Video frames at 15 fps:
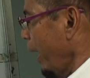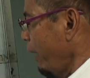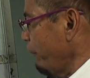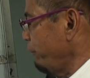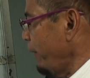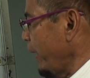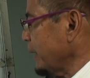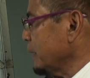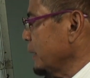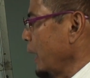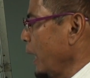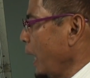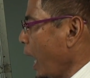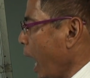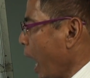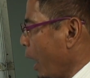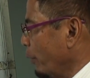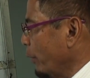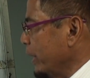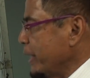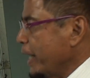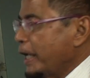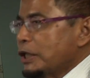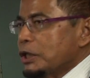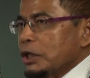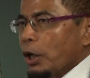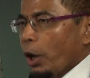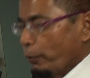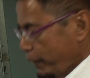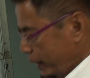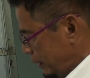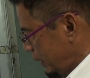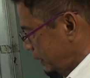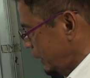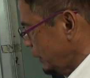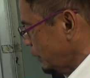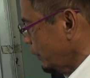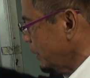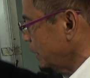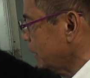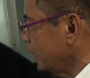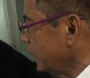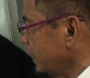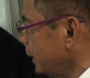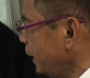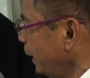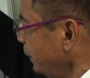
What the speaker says: affects our nature of existence on this earth.